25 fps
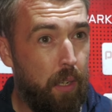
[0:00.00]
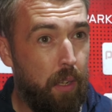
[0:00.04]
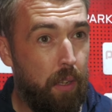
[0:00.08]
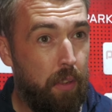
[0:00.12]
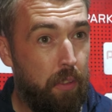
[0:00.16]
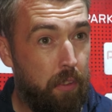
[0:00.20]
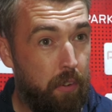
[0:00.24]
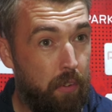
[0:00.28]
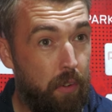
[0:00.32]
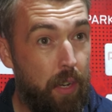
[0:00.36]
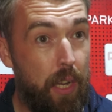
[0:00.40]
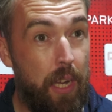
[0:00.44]

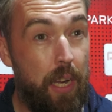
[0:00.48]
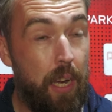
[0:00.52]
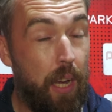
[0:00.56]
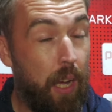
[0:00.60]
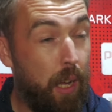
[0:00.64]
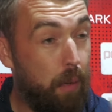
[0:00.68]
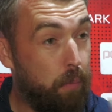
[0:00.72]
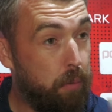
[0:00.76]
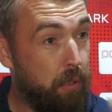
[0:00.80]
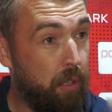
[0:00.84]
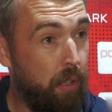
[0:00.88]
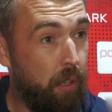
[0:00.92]
three
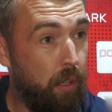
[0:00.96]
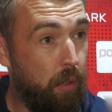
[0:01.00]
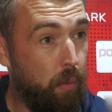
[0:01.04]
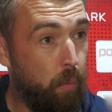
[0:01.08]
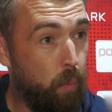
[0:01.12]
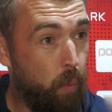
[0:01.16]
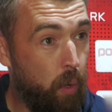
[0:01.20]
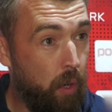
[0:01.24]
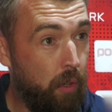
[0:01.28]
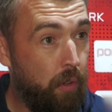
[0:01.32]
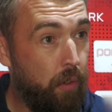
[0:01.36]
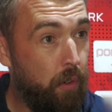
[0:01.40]
absolute
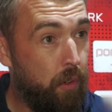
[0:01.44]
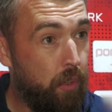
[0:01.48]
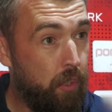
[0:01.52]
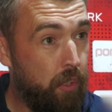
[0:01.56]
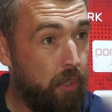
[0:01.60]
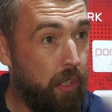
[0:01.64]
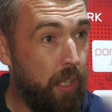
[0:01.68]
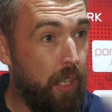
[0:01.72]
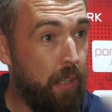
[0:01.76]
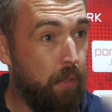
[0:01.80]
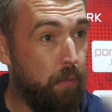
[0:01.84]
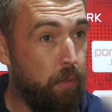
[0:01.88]
wonder
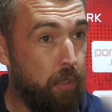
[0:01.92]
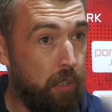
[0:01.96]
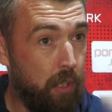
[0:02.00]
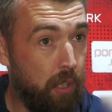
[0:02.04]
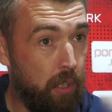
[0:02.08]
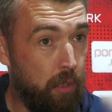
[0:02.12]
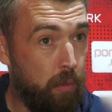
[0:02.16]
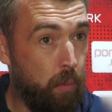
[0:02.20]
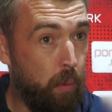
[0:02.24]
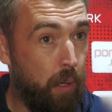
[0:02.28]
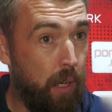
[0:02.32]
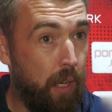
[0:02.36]
saves
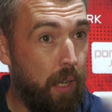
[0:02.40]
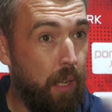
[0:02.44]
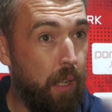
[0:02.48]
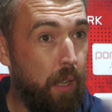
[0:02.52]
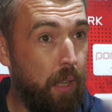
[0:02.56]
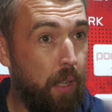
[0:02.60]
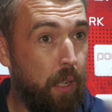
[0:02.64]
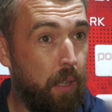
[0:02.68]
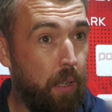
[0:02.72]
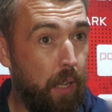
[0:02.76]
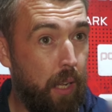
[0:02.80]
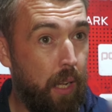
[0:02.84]
as
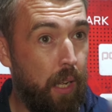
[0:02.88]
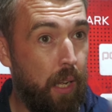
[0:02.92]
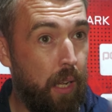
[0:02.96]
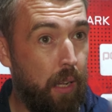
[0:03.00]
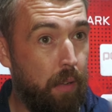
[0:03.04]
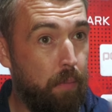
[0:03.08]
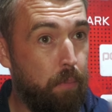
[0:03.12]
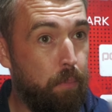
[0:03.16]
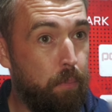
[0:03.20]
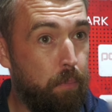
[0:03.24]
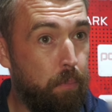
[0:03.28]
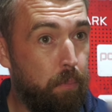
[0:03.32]
well.
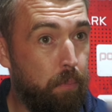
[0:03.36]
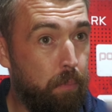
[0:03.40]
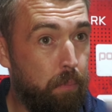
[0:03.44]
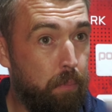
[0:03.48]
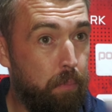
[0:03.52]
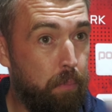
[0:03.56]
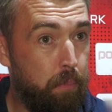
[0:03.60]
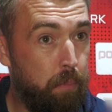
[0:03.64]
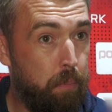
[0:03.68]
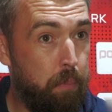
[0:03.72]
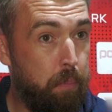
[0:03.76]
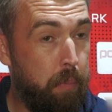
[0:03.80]

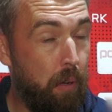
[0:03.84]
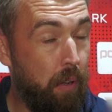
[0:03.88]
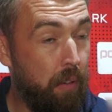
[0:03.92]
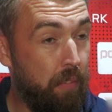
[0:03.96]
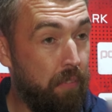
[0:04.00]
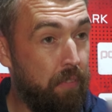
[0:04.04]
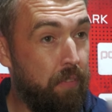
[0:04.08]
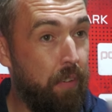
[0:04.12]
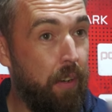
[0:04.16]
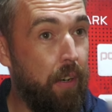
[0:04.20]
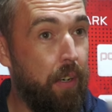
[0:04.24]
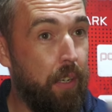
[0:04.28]
But
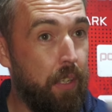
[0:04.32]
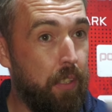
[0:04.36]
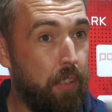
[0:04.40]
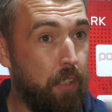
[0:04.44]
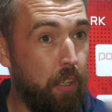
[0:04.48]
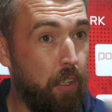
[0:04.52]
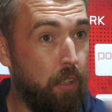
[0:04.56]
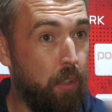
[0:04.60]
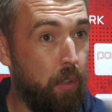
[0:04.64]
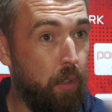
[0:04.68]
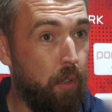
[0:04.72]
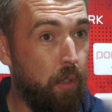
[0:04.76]
in
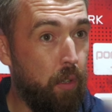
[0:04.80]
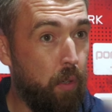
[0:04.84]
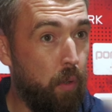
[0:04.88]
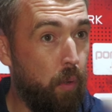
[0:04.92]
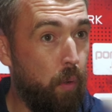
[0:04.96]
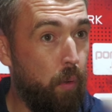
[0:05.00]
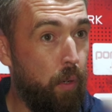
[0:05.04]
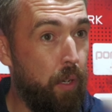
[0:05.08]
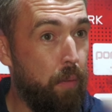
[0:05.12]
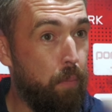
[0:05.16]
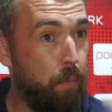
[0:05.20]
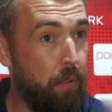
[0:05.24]
fairness, I thought
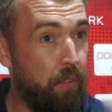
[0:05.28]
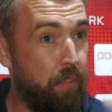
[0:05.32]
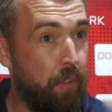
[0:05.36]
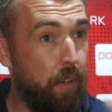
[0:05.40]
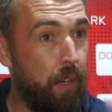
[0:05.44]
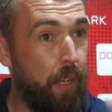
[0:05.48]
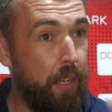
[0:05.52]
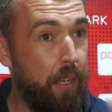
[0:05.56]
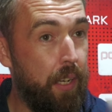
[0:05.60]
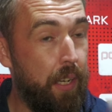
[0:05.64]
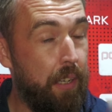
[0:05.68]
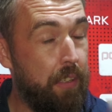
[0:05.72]
Coleraine were
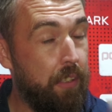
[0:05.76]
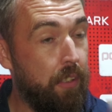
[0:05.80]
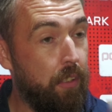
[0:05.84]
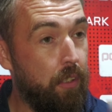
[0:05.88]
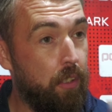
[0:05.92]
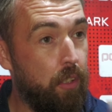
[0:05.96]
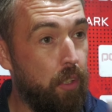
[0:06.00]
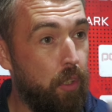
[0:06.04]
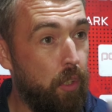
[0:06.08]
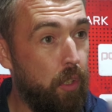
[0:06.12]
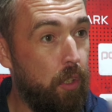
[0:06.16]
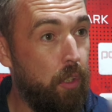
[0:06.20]
very
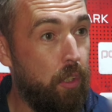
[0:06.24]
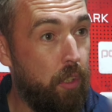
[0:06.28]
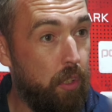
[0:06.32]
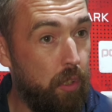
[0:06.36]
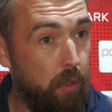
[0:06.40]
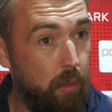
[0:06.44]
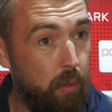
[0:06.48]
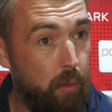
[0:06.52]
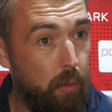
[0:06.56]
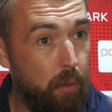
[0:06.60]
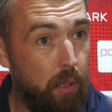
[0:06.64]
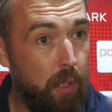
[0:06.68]
decent too,
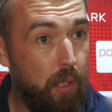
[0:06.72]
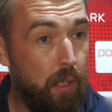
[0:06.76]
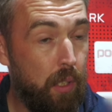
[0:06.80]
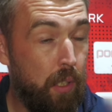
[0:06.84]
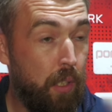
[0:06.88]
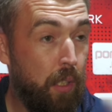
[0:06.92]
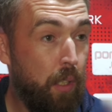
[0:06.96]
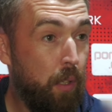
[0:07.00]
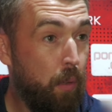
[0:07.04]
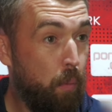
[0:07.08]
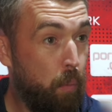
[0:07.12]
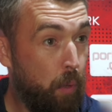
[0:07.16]
so
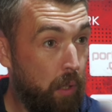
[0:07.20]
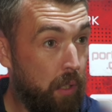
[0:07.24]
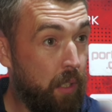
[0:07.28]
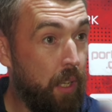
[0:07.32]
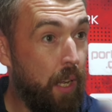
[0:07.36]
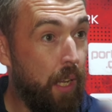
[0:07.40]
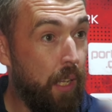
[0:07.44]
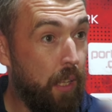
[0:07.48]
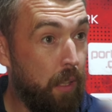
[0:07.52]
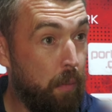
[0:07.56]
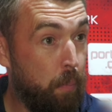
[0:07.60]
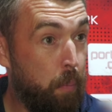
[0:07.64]
we'll
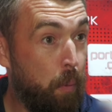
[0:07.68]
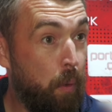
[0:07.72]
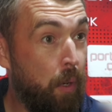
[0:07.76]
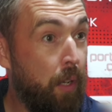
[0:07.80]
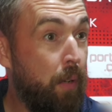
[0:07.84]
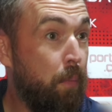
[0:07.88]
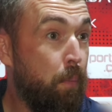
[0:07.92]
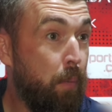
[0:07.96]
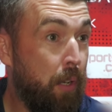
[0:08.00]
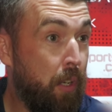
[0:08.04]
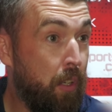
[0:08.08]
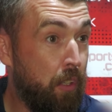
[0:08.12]
take the
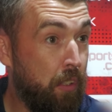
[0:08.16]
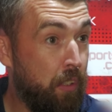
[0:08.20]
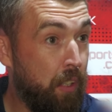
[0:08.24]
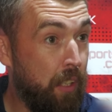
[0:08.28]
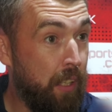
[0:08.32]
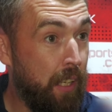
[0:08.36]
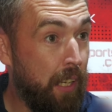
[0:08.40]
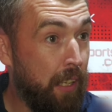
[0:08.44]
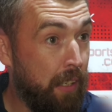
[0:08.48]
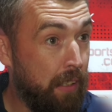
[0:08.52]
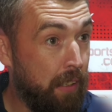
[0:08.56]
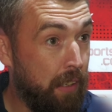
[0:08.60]
point, because
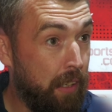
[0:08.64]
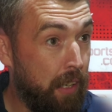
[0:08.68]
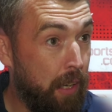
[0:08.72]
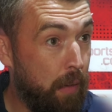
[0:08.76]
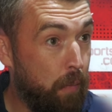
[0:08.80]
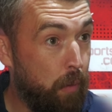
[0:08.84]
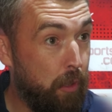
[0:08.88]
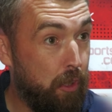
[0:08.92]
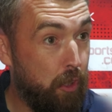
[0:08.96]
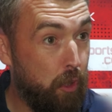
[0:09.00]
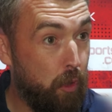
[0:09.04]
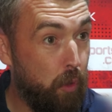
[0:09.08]
at the end of the day
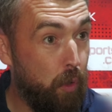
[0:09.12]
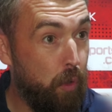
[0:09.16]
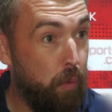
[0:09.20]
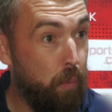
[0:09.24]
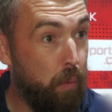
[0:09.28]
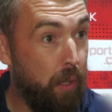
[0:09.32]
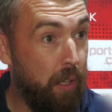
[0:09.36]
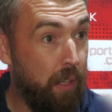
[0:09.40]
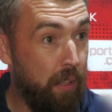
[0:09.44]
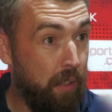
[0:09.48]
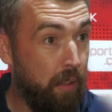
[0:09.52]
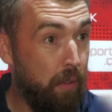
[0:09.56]
we scored
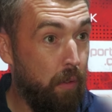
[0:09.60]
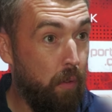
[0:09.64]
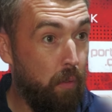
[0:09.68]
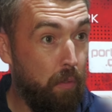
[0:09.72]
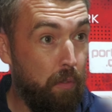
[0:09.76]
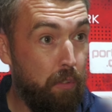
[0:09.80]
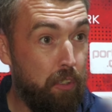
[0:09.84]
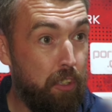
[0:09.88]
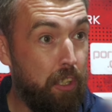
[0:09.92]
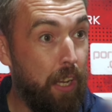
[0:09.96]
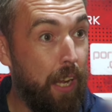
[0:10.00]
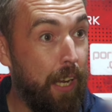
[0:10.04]
with
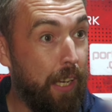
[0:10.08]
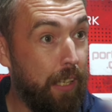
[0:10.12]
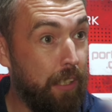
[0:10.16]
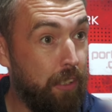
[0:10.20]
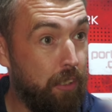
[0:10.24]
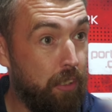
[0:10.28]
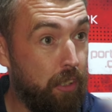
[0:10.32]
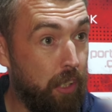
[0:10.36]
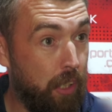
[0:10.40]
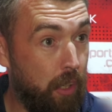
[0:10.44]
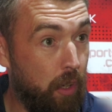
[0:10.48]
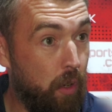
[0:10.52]

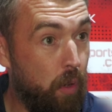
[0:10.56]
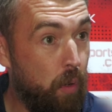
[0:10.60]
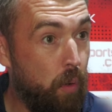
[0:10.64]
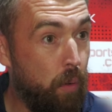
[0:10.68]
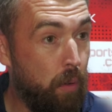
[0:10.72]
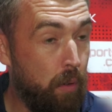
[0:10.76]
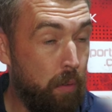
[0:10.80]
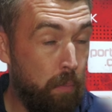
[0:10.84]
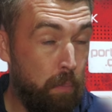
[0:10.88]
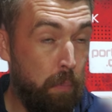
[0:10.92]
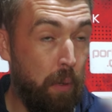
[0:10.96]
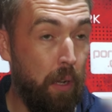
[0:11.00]
seconds to go.
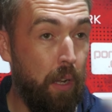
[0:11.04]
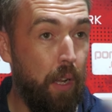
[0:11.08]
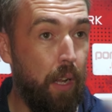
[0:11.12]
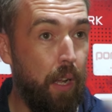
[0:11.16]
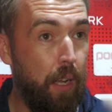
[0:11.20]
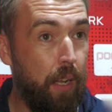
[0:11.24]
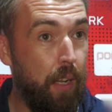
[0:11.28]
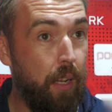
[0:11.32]
But